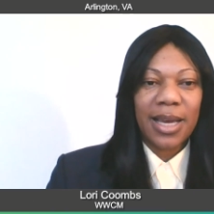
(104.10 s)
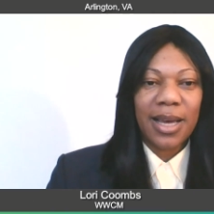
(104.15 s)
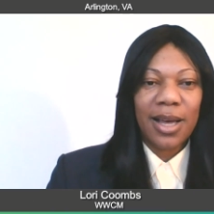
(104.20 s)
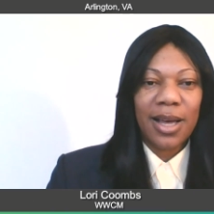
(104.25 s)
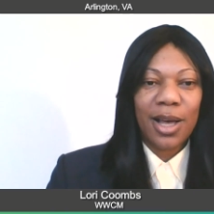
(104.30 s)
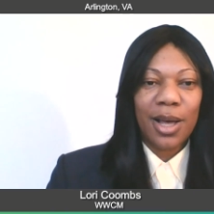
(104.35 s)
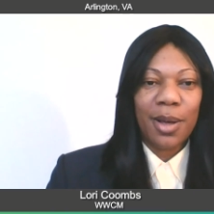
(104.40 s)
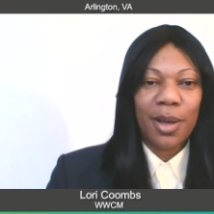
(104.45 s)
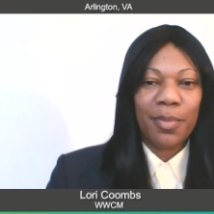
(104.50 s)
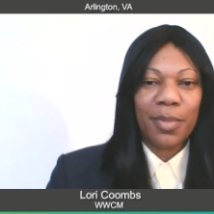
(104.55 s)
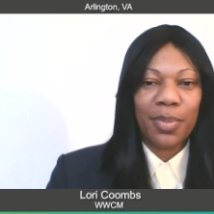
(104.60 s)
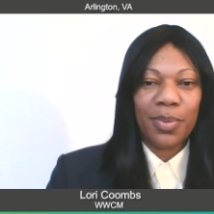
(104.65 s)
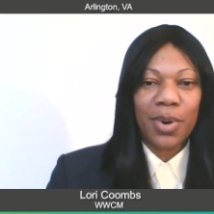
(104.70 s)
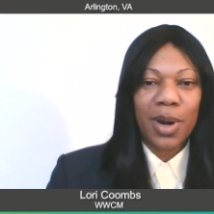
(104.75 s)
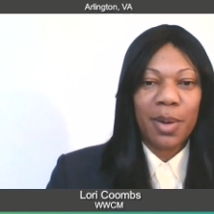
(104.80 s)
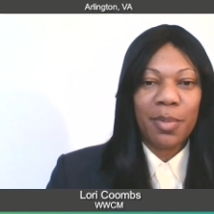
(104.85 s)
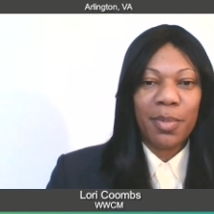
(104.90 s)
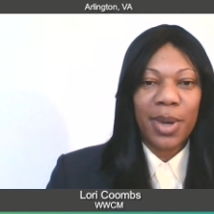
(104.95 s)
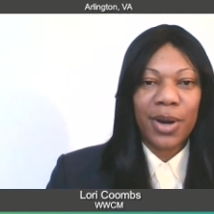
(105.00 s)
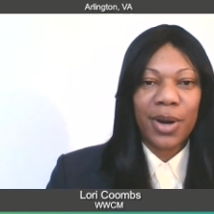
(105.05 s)

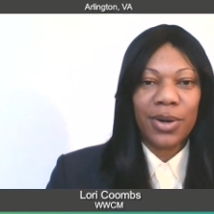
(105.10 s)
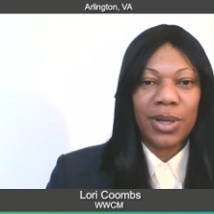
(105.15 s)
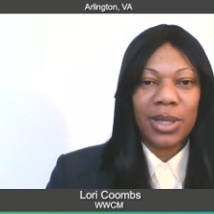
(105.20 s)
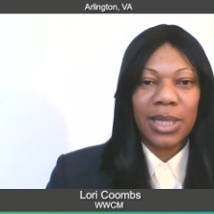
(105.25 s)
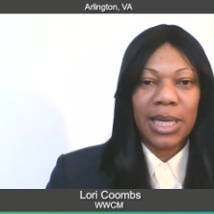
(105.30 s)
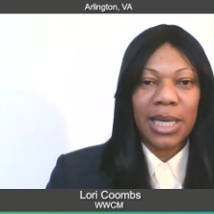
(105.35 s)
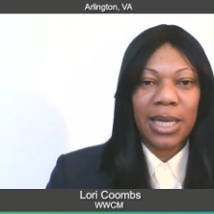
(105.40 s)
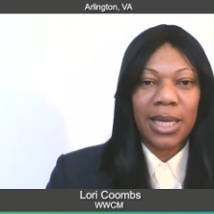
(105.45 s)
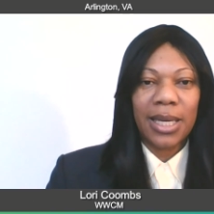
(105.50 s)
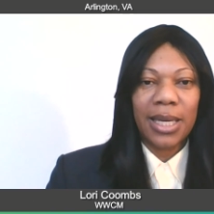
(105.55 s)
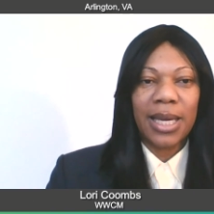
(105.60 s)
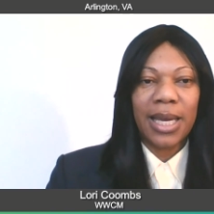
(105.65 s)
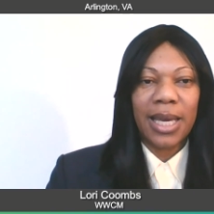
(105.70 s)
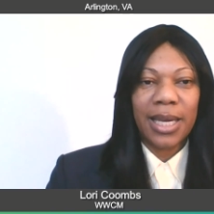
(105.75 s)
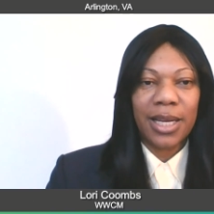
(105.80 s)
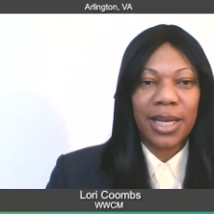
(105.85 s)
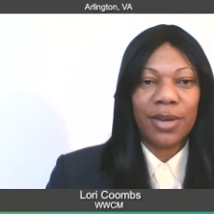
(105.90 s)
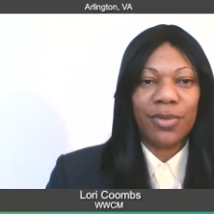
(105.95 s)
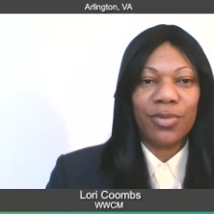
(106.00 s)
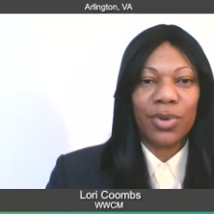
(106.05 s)
primarily,
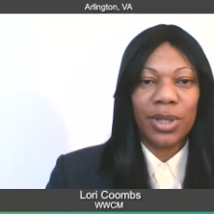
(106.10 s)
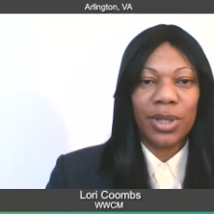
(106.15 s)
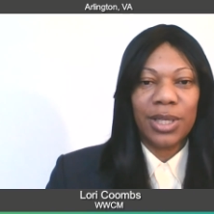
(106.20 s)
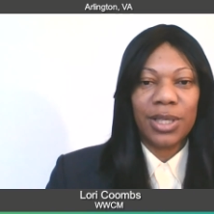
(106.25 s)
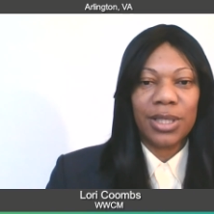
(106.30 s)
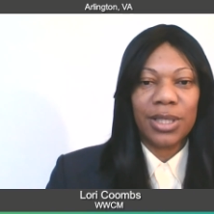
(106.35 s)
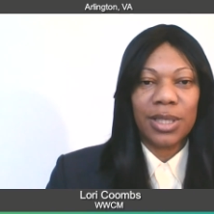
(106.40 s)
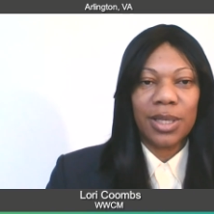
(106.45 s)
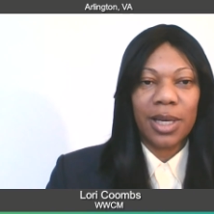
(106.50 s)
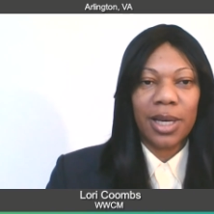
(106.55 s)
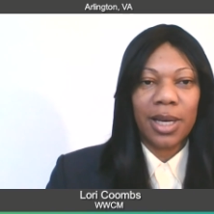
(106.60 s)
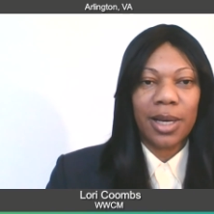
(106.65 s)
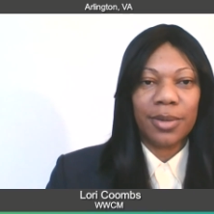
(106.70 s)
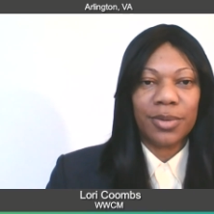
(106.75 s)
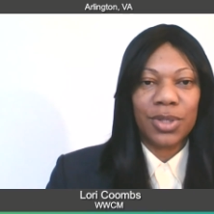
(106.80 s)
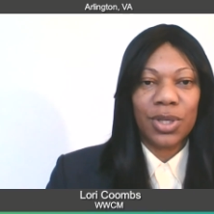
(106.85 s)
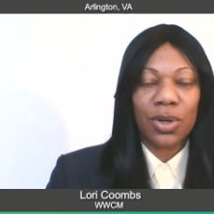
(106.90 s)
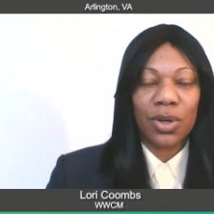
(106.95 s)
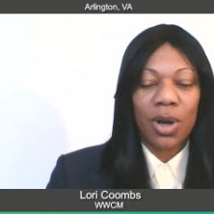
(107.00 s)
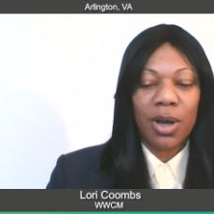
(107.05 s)
it really
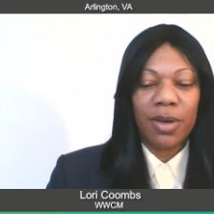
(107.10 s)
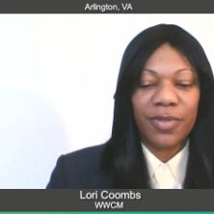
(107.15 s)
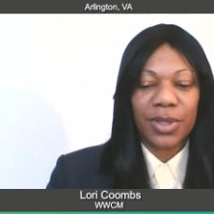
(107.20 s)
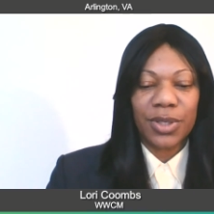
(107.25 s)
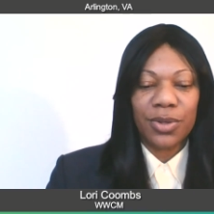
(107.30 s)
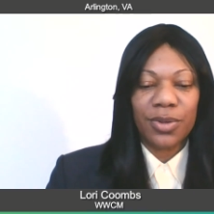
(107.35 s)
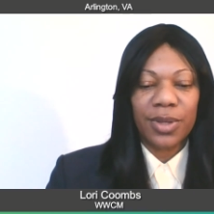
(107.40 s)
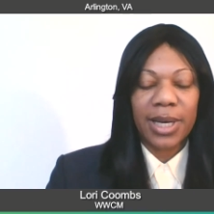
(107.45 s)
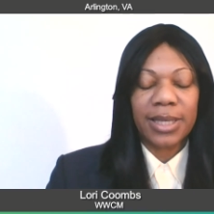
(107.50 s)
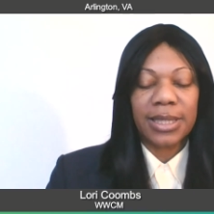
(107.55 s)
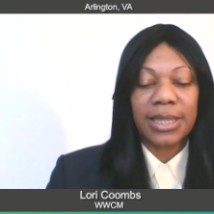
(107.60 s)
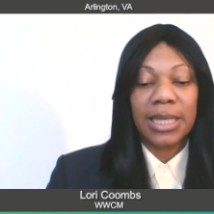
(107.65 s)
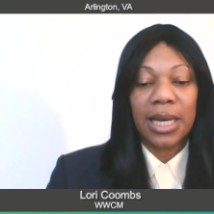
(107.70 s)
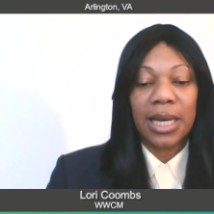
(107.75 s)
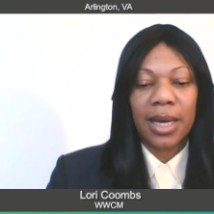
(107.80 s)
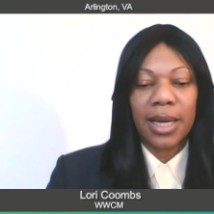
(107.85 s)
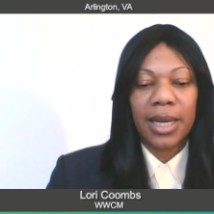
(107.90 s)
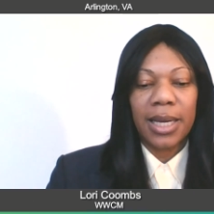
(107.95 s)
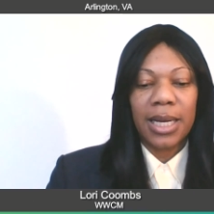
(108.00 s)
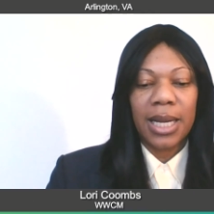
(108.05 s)
took off in
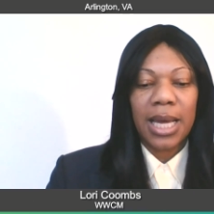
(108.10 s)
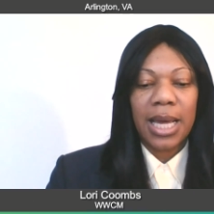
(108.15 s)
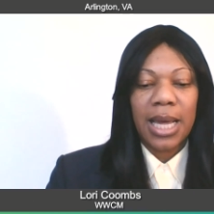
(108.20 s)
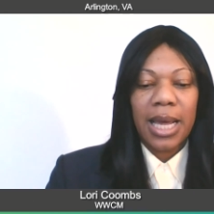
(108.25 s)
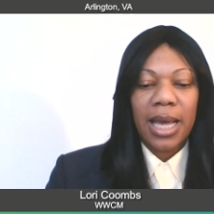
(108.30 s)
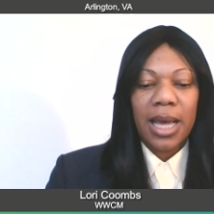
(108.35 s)
2009.